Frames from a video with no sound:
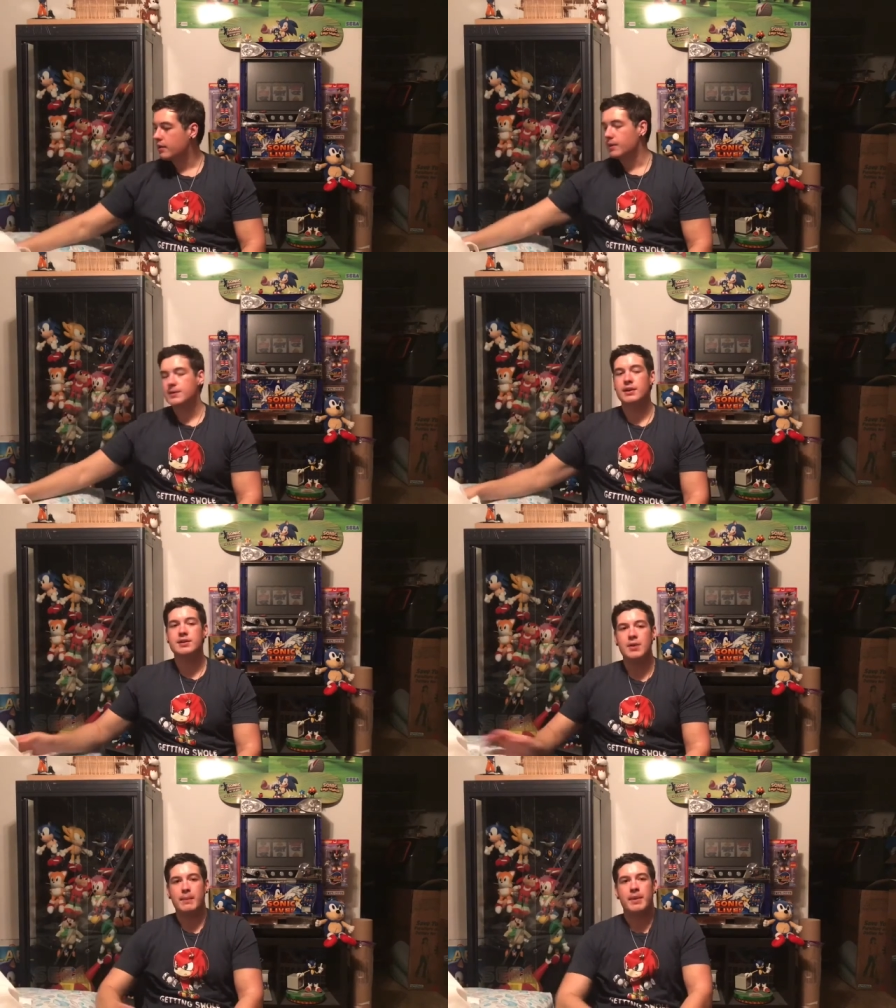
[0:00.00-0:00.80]
There was
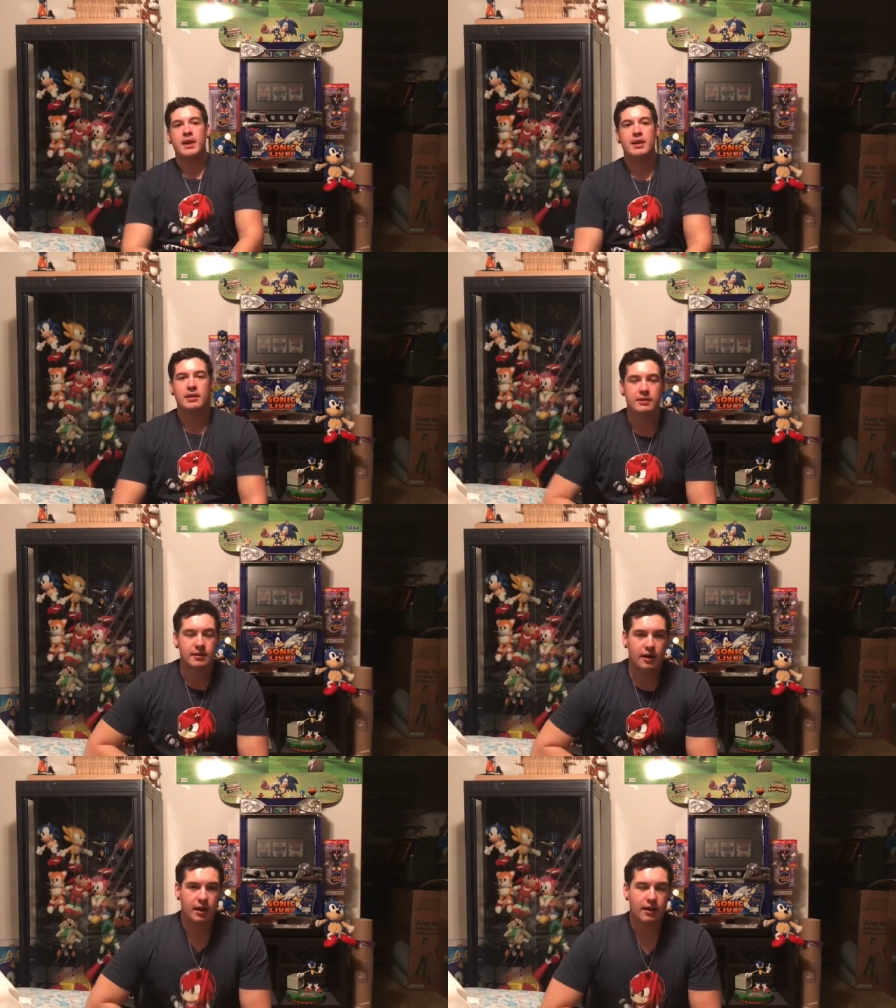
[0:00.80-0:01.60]
also a pin.
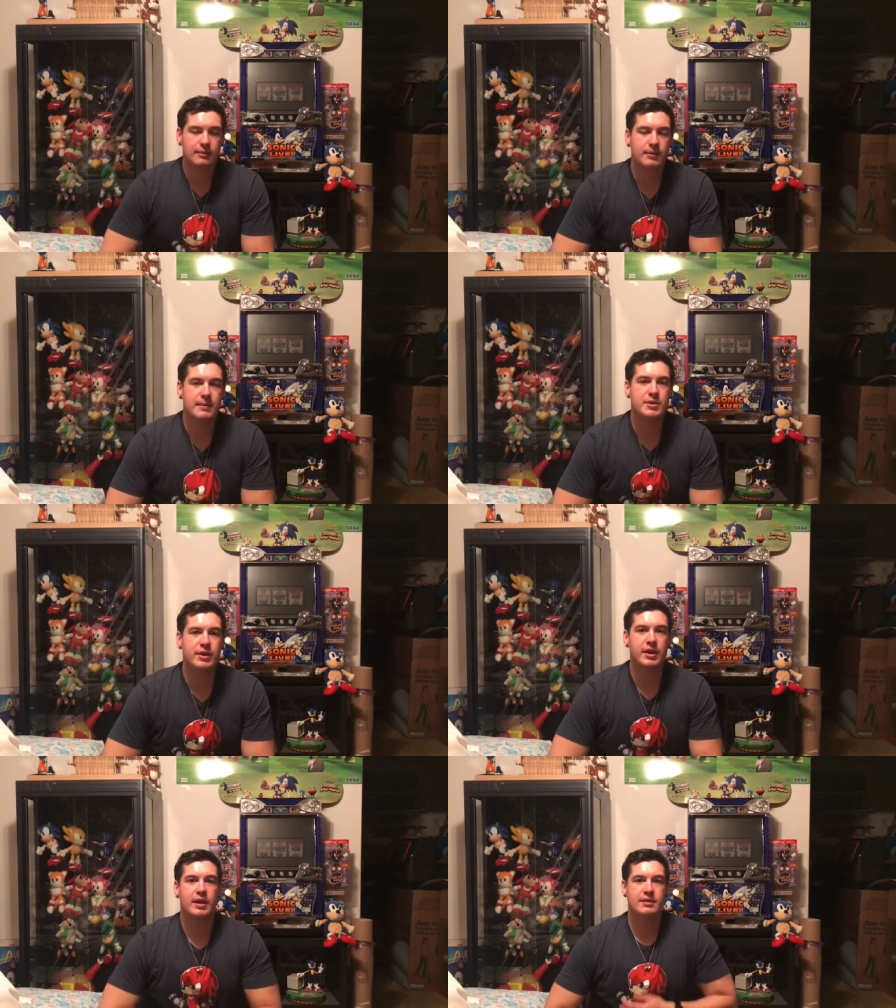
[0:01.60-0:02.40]
I'm sure
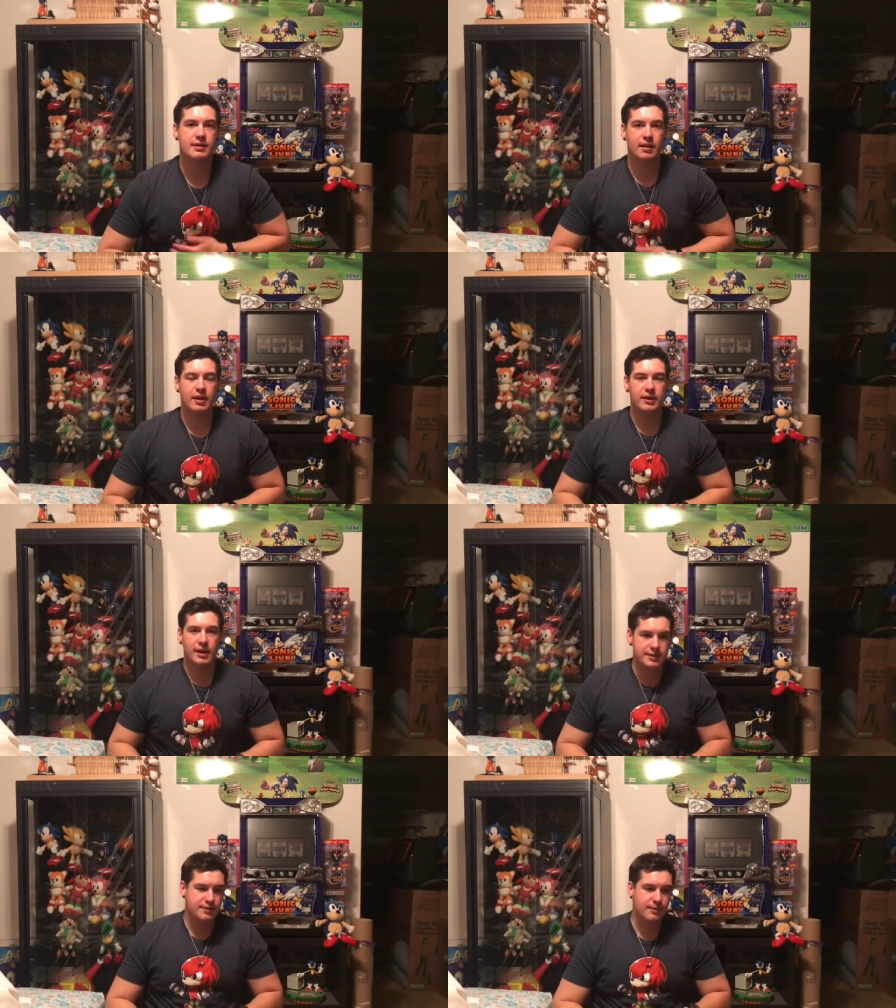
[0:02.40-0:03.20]
a lot of you
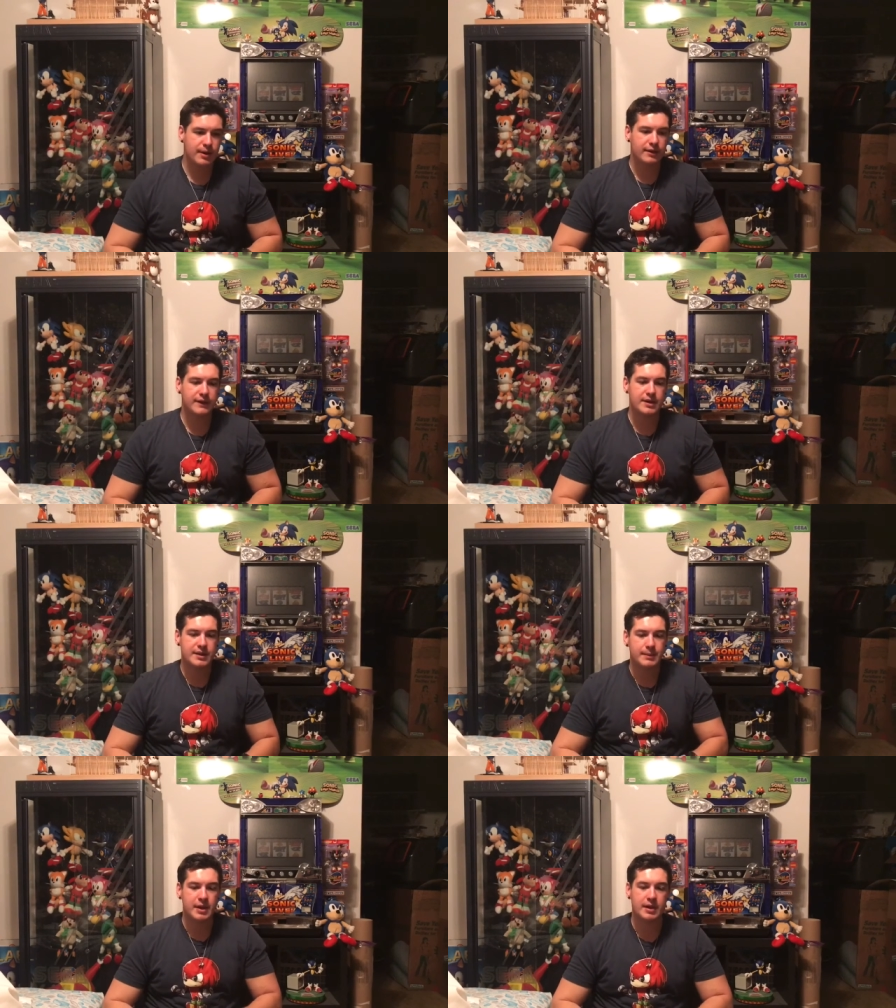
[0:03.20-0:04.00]
guys are aware of
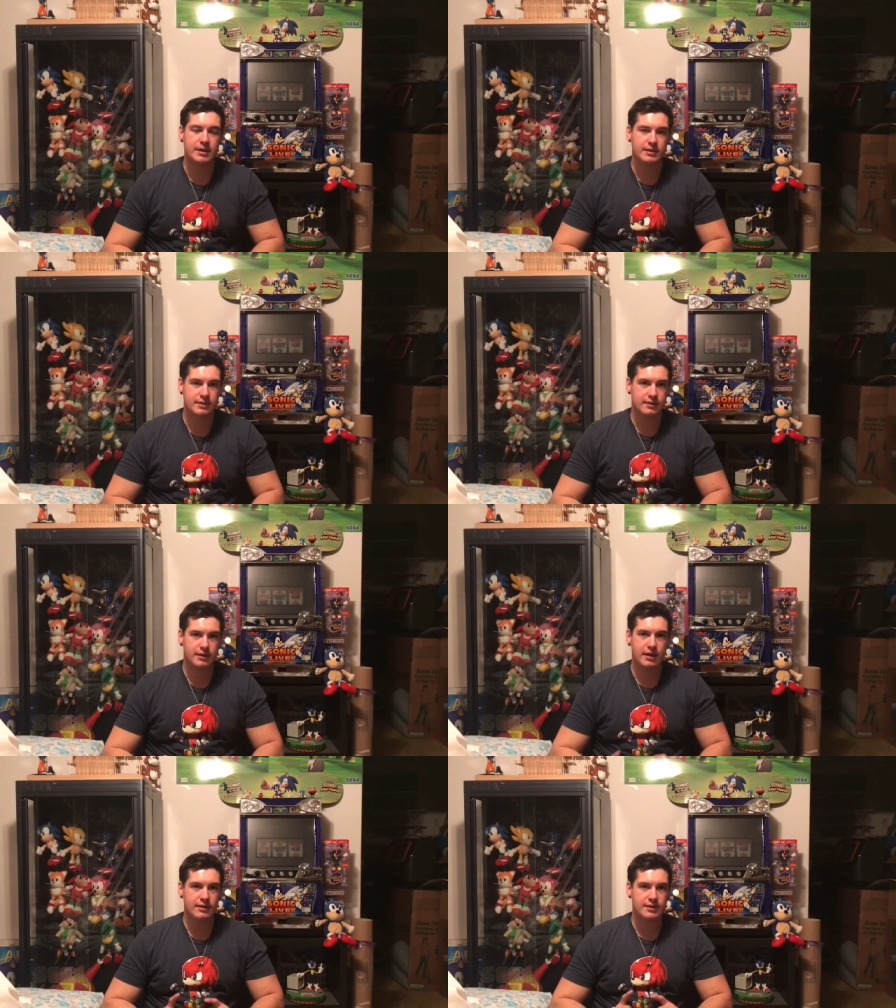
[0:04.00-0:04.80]
Disney pins.
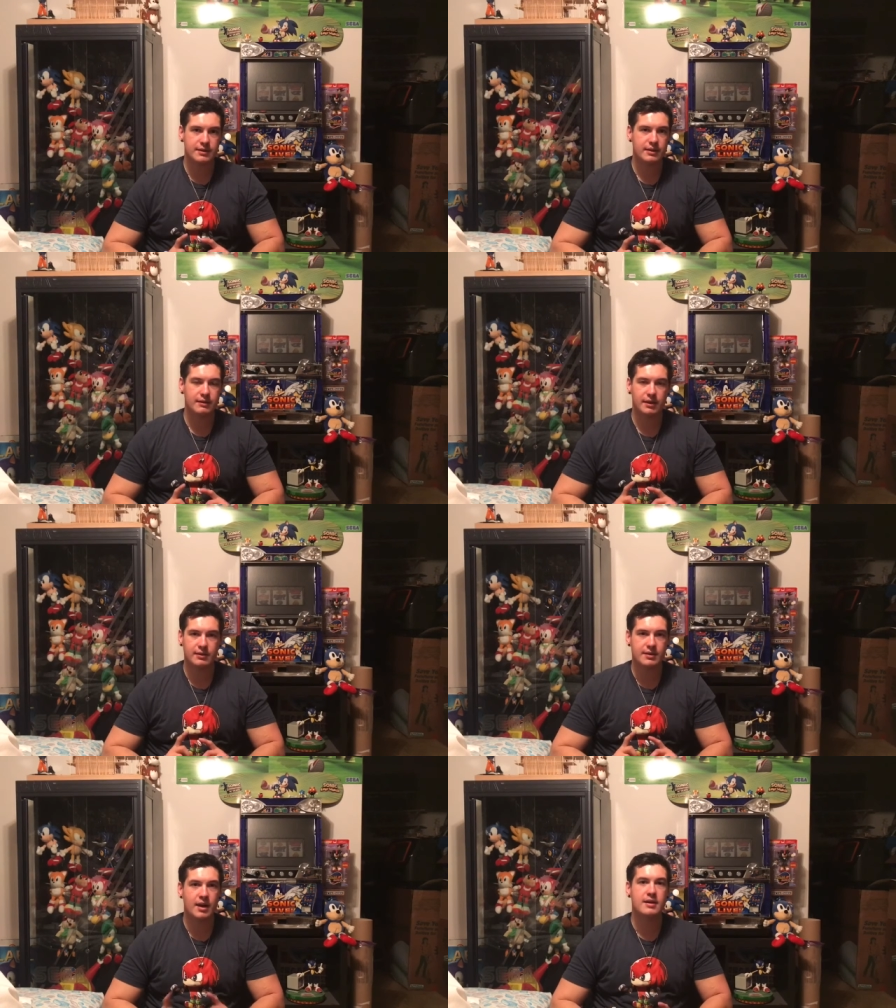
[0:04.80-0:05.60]
There's
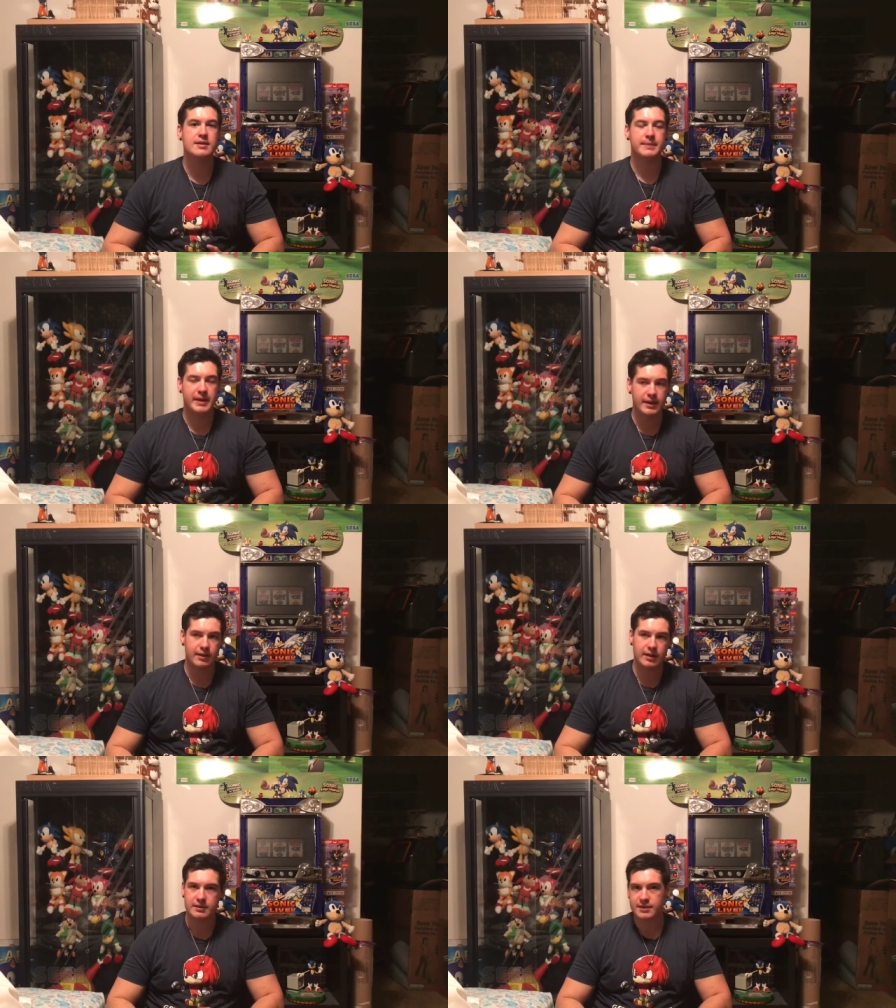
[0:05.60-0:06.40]
tons of pin
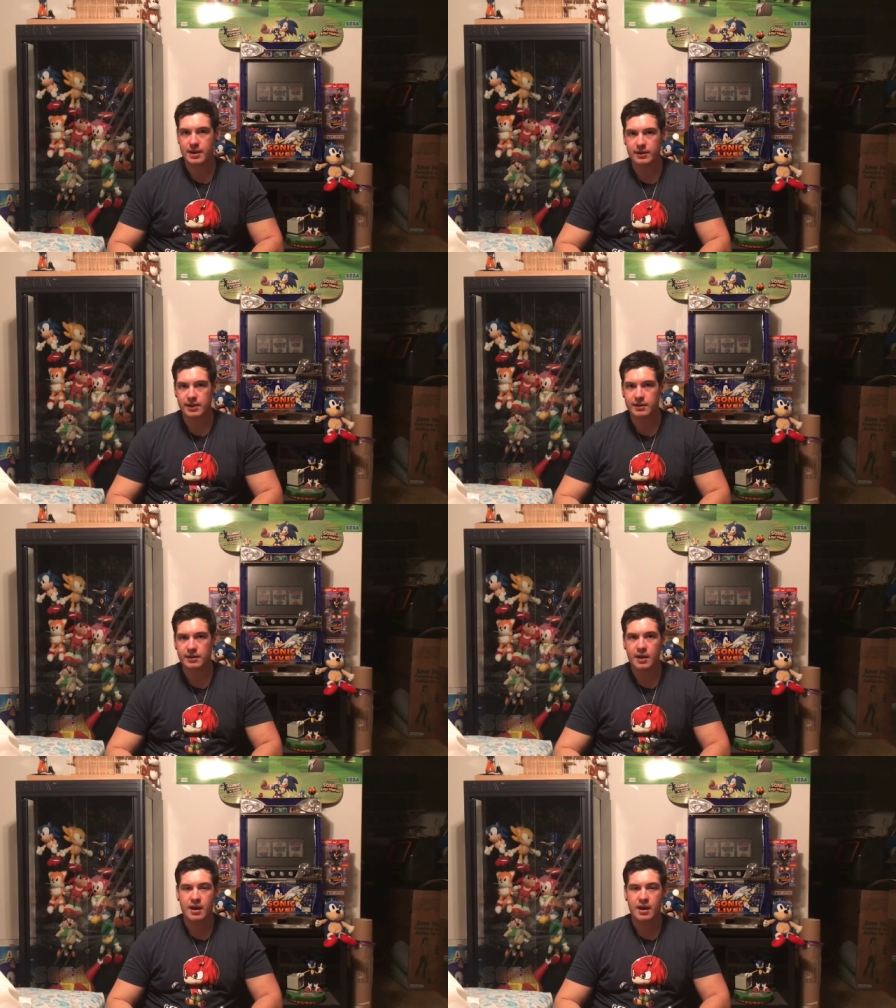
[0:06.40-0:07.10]
collectors out there.